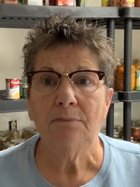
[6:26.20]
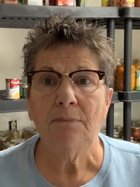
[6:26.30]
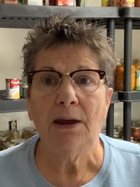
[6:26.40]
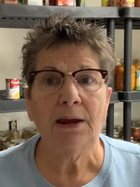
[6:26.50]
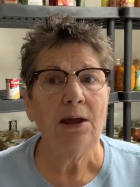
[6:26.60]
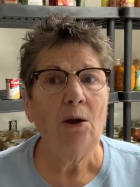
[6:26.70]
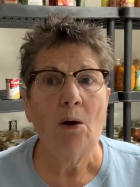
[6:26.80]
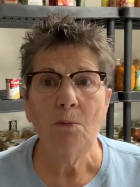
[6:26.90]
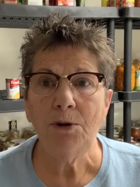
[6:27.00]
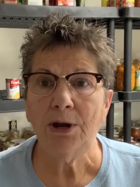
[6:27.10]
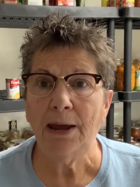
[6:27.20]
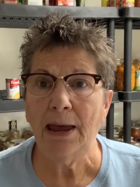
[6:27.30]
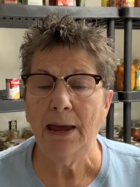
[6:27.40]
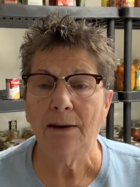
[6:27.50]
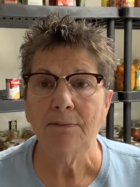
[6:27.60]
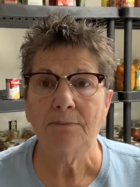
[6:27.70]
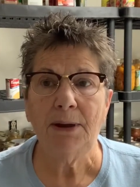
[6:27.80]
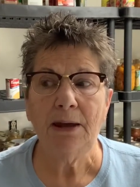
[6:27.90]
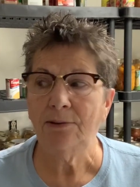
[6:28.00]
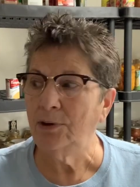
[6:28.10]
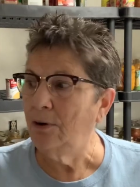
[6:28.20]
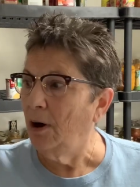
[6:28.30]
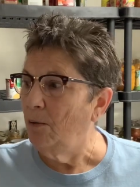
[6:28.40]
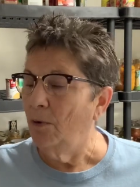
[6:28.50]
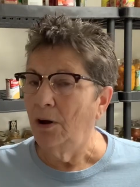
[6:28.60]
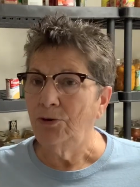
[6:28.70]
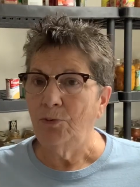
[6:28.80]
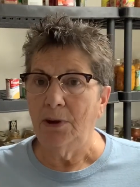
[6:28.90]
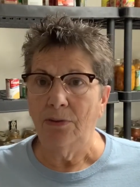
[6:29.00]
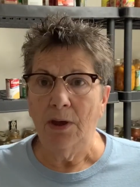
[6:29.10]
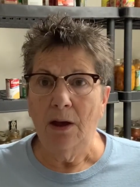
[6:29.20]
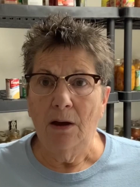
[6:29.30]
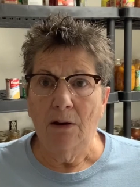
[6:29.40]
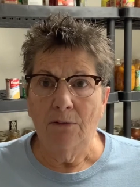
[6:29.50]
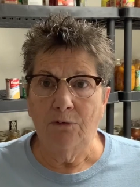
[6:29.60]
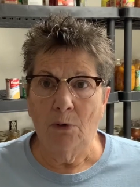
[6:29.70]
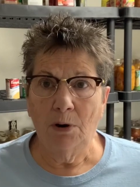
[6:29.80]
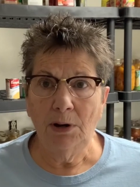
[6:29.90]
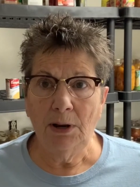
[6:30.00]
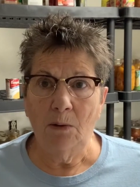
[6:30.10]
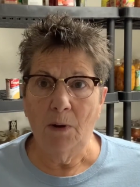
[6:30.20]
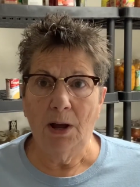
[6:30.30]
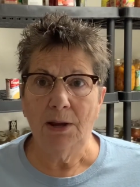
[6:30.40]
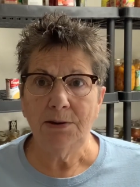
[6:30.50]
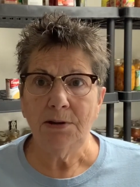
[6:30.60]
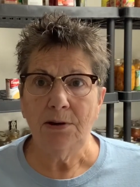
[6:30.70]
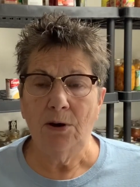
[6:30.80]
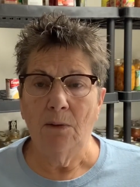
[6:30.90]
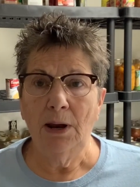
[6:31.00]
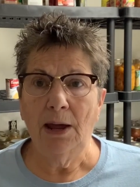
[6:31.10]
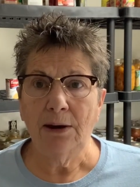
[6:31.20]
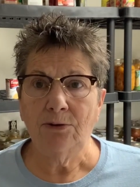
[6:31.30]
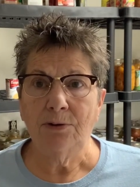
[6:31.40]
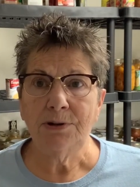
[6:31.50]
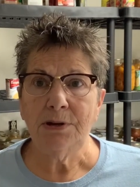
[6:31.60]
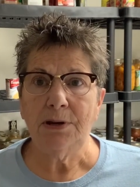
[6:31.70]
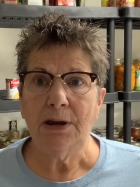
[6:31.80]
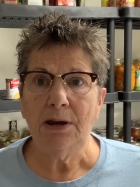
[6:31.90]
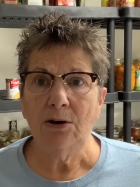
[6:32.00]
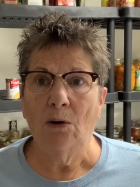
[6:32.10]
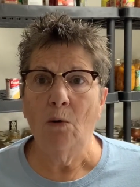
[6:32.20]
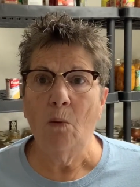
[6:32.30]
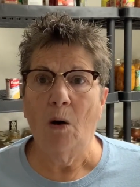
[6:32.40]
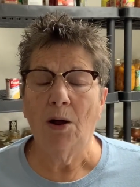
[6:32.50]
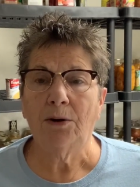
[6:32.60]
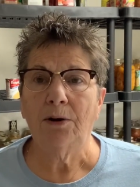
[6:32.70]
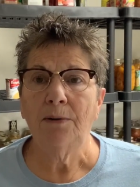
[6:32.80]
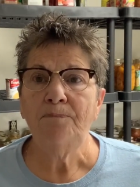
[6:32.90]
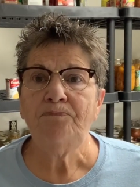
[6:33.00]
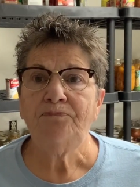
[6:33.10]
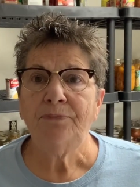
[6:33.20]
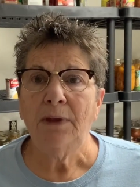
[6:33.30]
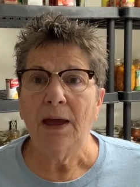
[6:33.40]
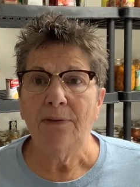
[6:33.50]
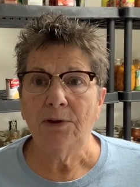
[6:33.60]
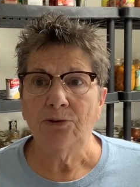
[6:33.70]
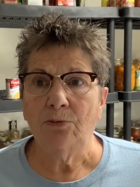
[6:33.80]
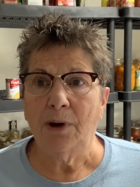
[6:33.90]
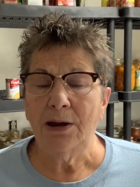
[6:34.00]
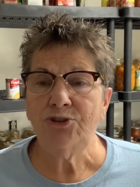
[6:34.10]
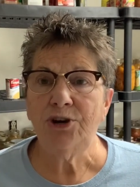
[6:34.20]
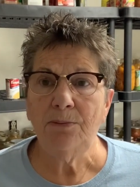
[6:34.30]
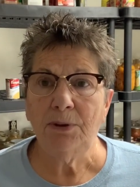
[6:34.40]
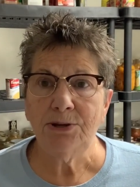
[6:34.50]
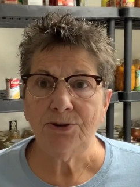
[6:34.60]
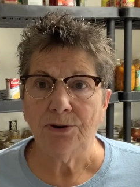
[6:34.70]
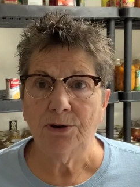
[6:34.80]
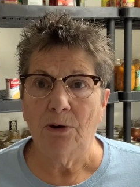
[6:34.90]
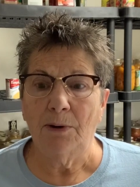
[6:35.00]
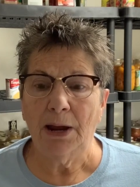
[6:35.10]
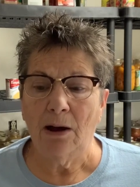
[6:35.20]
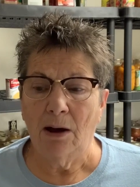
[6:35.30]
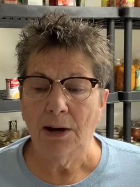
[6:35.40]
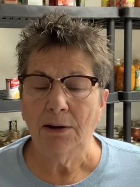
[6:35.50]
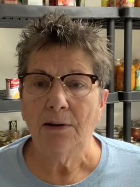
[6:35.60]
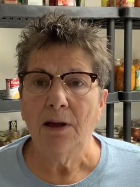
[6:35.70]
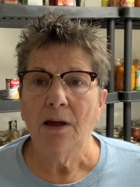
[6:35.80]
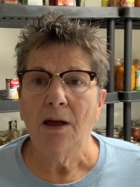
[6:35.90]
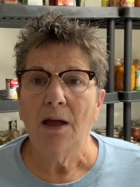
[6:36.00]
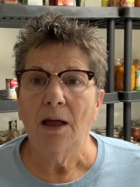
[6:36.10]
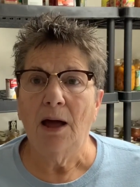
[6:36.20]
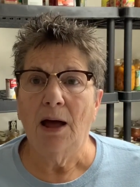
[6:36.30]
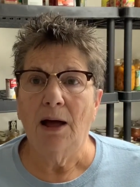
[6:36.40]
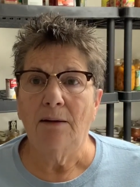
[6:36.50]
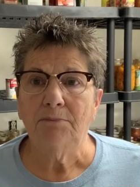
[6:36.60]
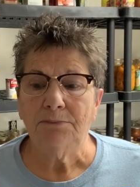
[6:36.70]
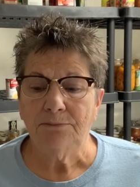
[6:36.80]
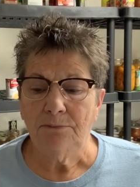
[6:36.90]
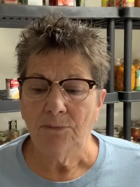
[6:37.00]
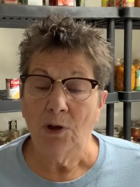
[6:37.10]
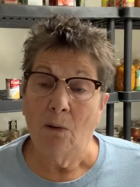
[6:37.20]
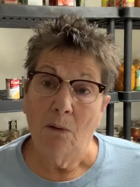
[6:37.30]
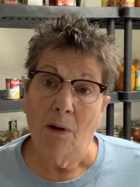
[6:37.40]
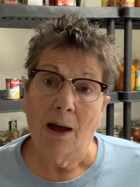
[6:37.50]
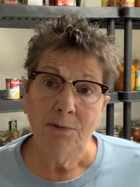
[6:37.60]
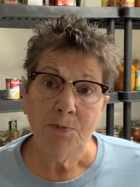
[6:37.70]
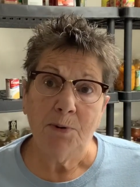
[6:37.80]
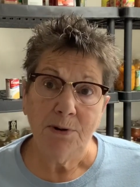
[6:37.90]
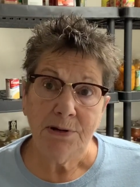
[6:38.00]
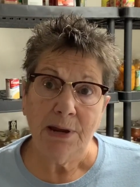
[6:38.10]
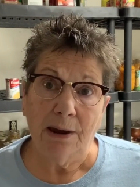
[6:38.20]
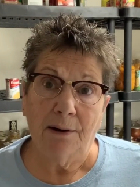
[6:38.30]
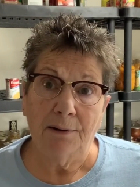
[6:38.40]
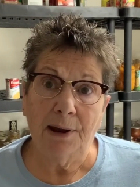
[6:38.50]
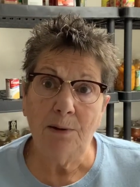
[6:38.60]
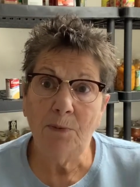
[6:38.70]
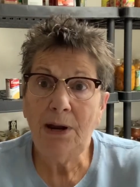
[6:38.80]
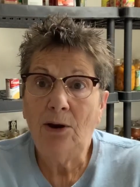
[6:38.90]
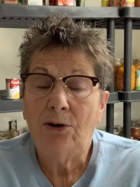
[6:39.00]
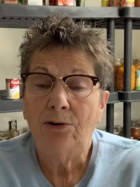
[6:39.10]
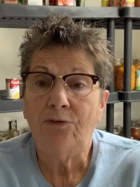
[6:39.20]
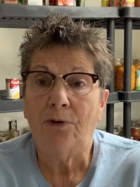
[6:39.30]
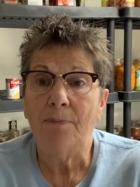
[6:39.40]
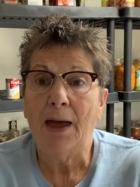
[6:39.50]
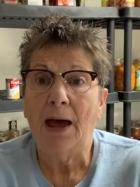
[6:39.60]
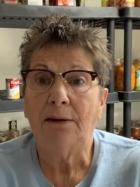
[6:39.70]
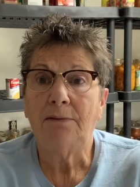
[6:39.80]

and get home when you can. Because here I was with four little ones, no electricity, no water, and this raging blizzard going on. Um, so I was pretty scared, and we learned from that